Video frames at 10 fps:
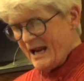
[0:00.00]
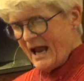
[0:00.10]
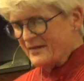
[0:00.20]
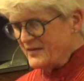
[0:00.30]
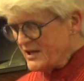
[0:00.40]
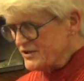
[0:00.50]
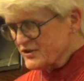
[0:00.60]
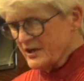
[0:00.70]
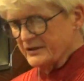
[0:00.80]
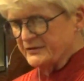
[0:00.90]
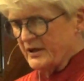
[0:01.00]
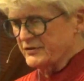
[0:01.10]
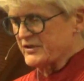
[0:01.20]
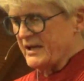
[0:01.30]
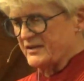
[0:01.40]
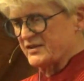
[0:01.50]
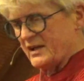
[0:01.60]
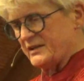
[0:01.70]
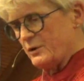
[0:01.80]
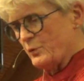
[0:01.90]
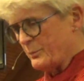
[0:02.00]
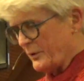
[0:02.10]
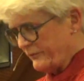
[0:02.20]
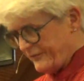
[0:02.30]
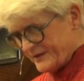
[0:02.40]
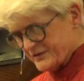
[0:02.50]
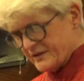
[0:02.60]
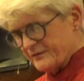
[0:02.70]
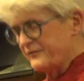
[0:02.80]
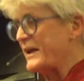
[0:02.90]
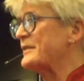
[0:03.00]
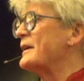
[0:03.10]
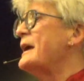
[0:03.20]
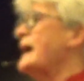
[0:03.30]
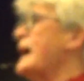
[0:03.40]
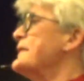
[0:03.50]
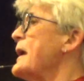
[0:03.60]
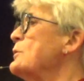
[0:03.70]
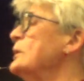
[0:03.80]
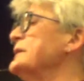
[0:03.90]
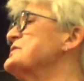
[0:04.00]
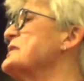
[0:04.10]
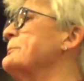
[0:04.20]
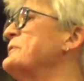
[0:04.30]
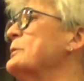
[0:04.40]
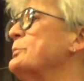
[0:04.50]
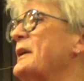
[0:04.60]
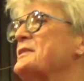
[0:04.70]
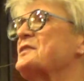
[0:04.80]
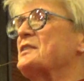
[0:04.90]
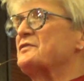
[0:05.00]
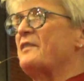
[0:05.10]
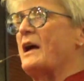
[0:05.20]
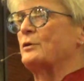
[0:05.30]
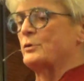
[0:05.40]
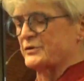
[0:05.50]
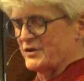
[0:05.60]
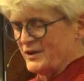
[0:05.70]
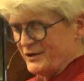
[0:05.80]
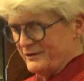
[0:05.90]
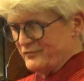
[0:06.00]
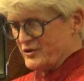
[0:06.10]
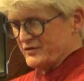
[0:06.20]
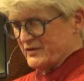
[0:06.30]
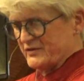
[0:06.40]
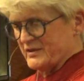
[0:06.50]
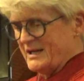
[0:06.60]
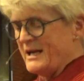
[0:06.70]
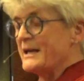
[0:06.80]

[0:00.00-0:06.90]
And these young adults next Sunday will profess their faith and they will accept their place as followers of Jesus.